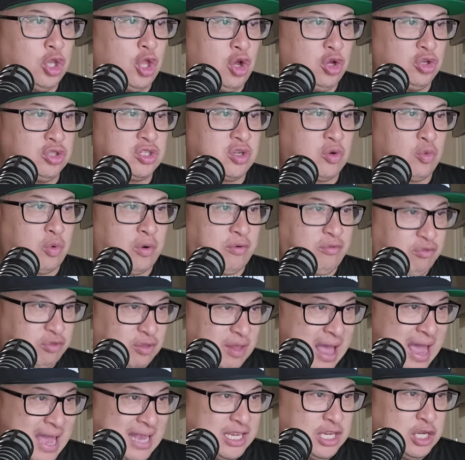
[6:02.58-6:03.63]
loads were
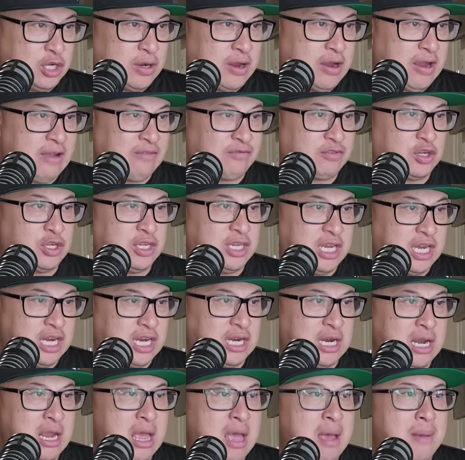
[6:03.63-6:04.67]
flat year after
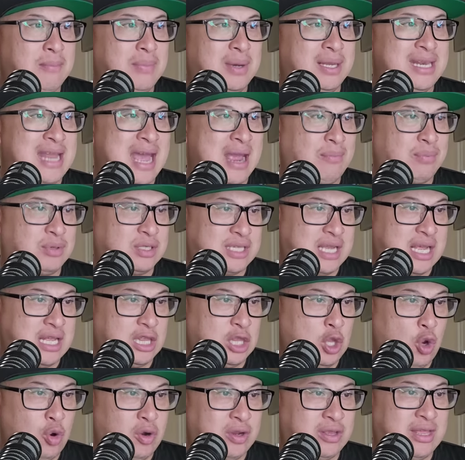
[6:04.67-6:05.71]
year, but
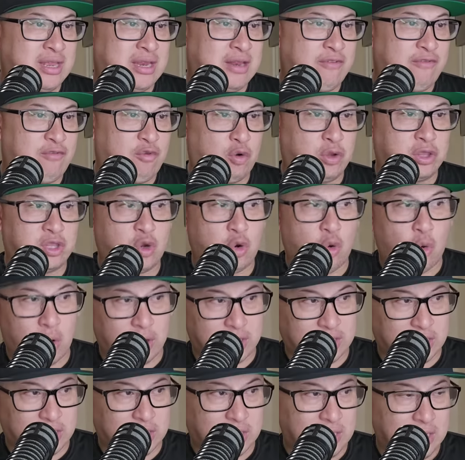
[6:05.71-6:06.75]
9% lower than in fourth
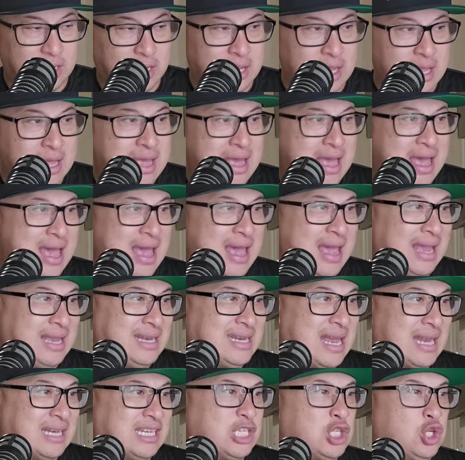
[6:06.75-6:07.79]
quarter a
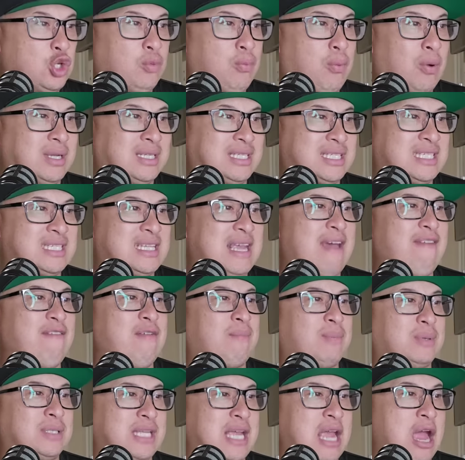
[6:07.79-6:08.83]

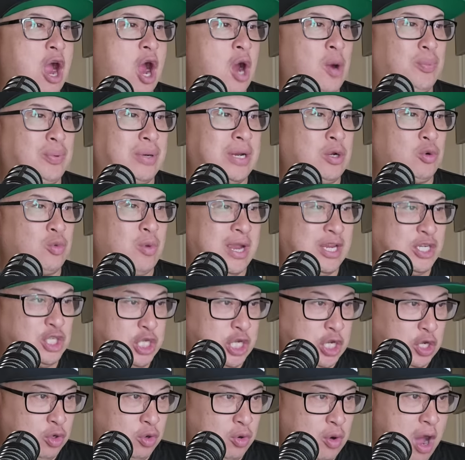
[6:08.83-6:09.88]
92.7% operating
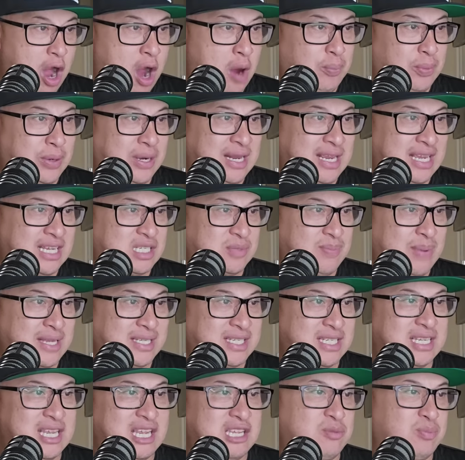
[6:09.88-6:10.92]
ratio, operating
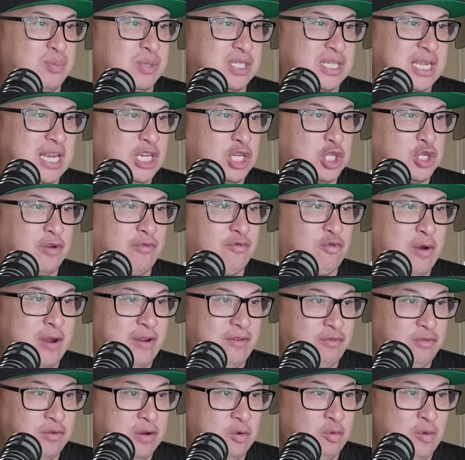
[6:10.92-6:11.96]
expenses as percentage of
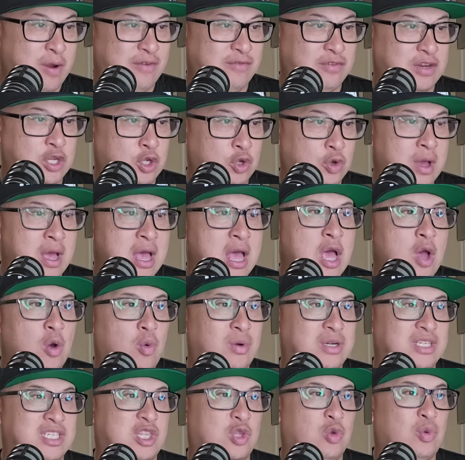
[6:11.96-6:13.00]
rev- revenue
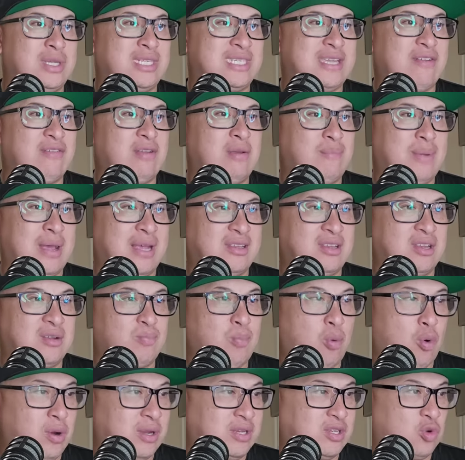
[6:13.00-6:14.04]
was 370 basis
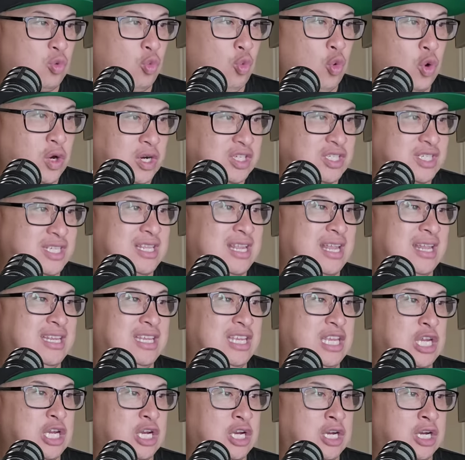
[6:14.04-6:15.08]
points worse
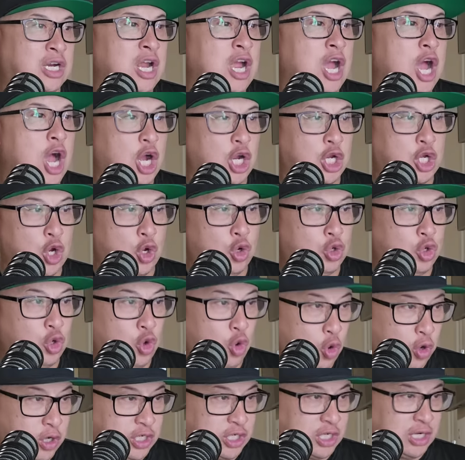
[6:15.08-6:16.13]
than year ago
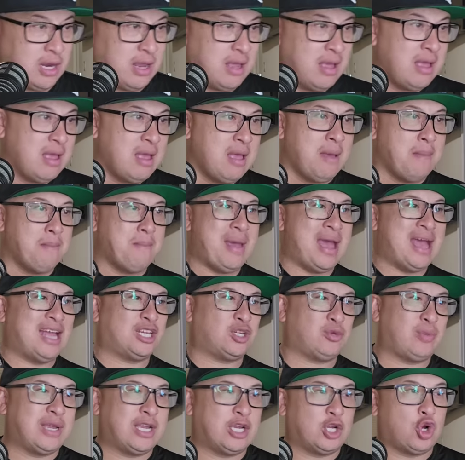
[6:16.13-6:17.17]
quarter.
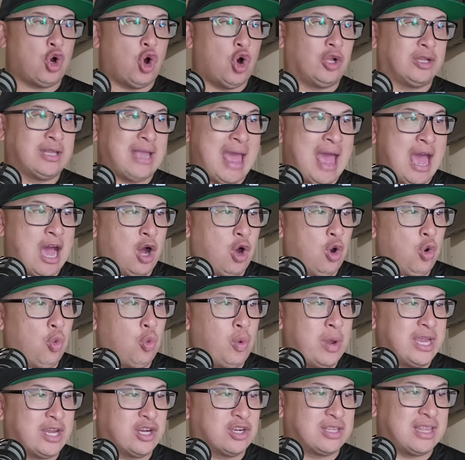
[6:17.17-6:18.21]
Management called out
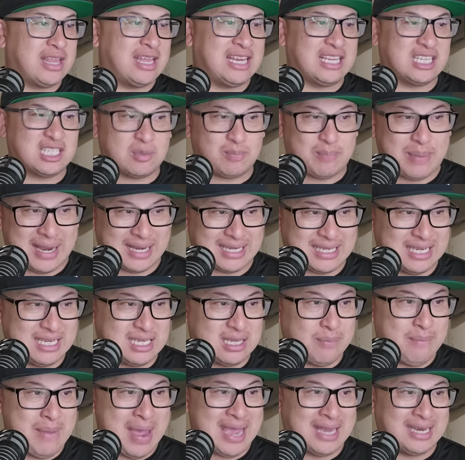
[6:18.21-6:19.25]
weaker than expected
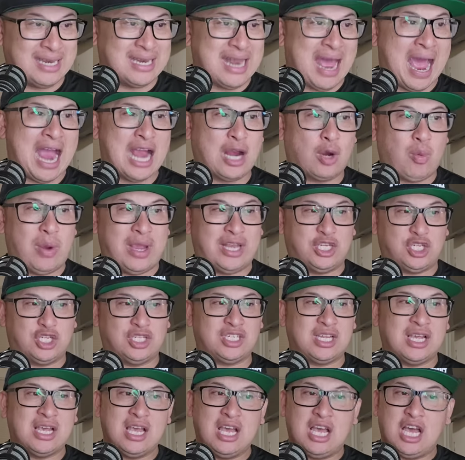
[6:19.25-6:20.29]
demand and higher
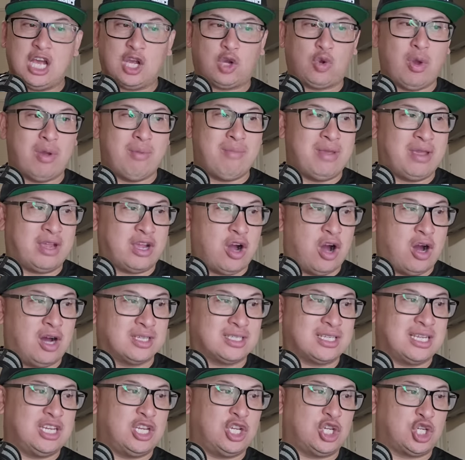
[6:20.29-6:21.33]
wages, equipment
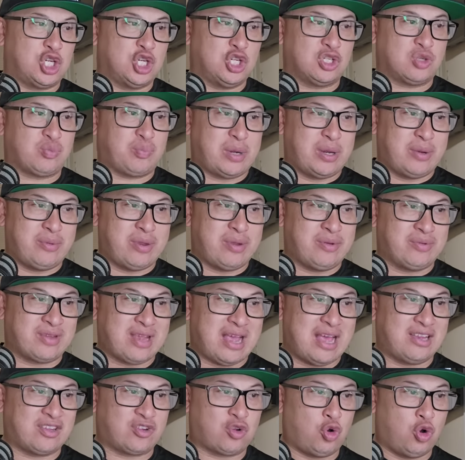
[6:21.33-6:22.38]
costs, and insurance premiums
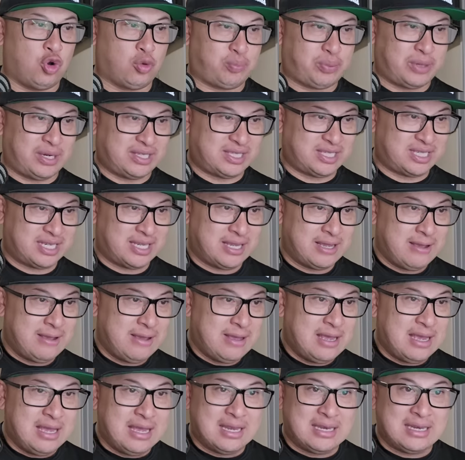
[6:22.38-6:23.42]
as corporates.
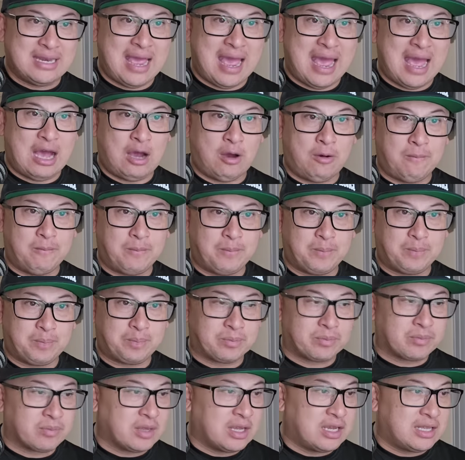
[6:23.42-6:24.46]
Now,
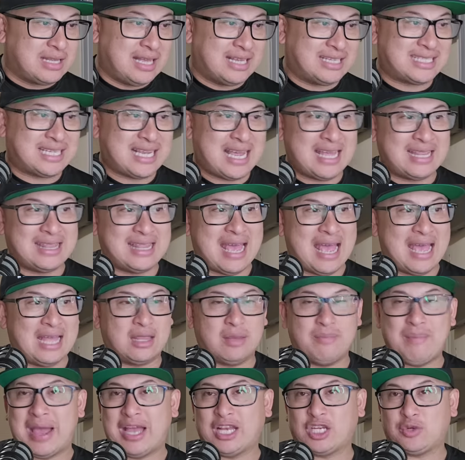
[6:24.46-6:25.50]
they said
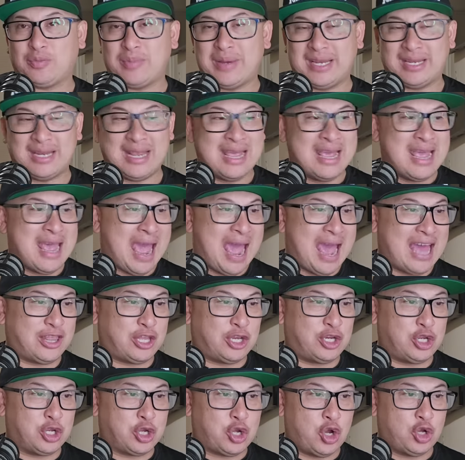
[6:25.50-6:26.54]
that management had
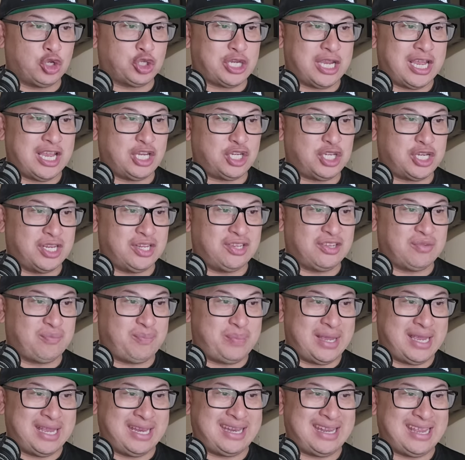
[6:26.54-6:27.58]
their negotiations
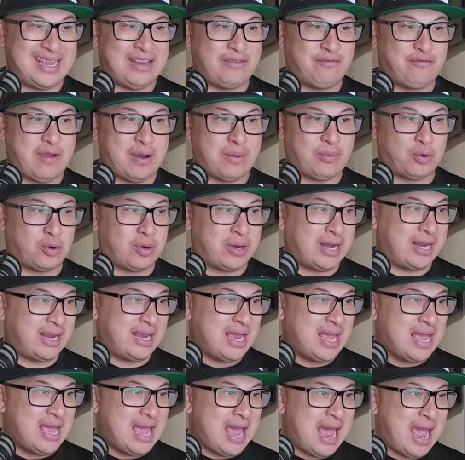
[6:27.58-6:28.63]
bid in February
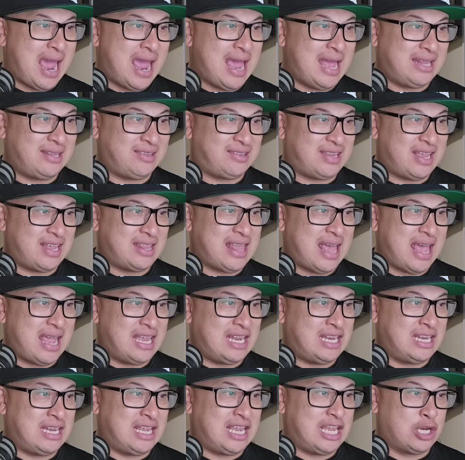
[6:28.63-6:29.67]
and said that
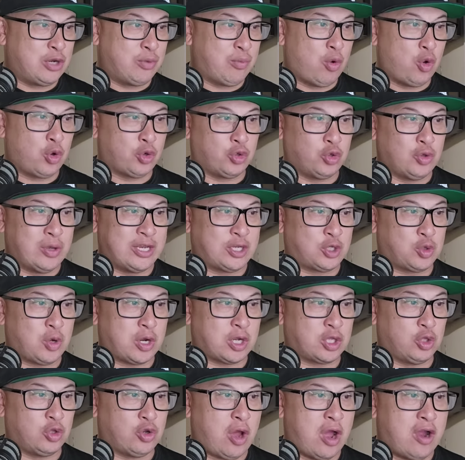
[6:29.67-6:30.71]
in intermodal and
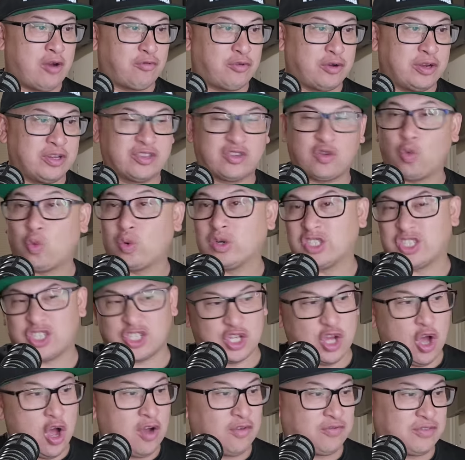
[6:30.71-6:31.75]
truckload offerings were
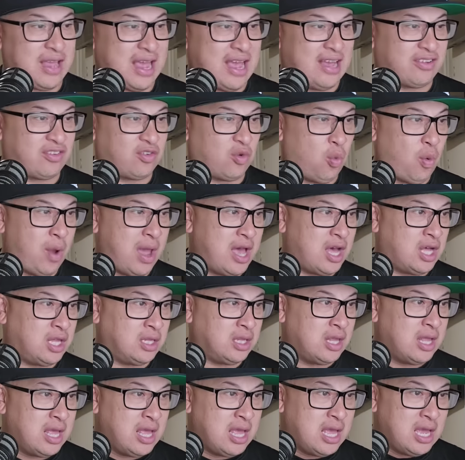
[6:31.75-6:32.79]
soft as
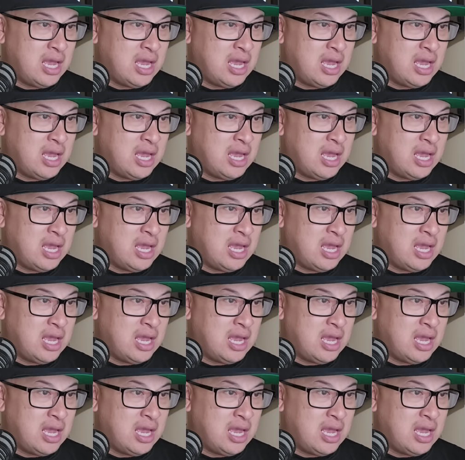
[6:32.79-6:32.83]
well.